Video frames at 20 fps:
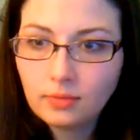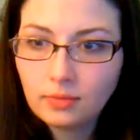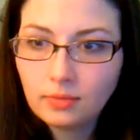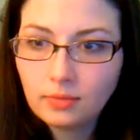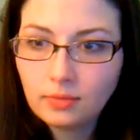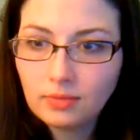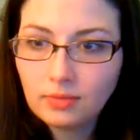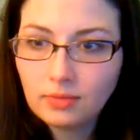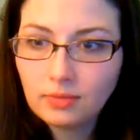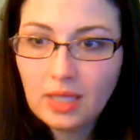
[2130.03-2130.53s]

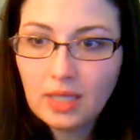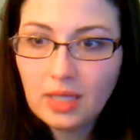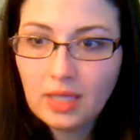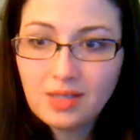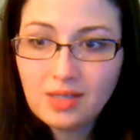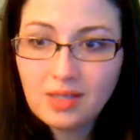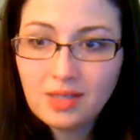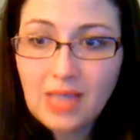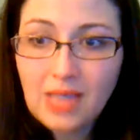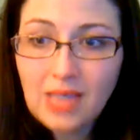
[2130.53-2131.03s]
Is it the
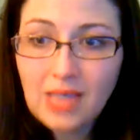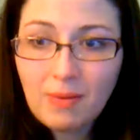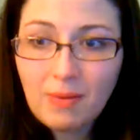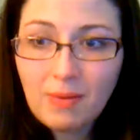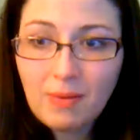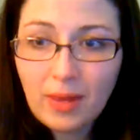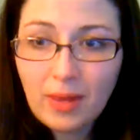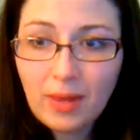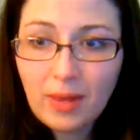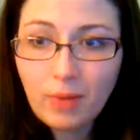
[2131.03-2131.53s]
same up there,
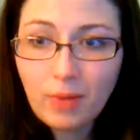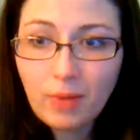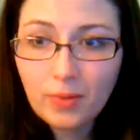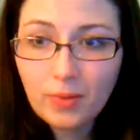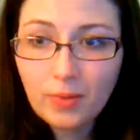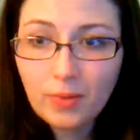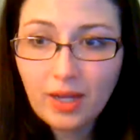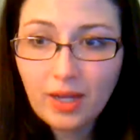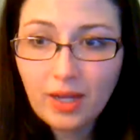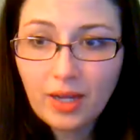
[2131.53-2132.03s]

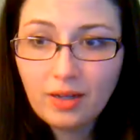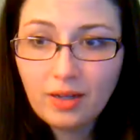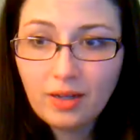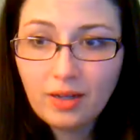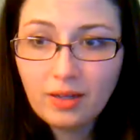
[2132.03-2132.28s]
propaganda?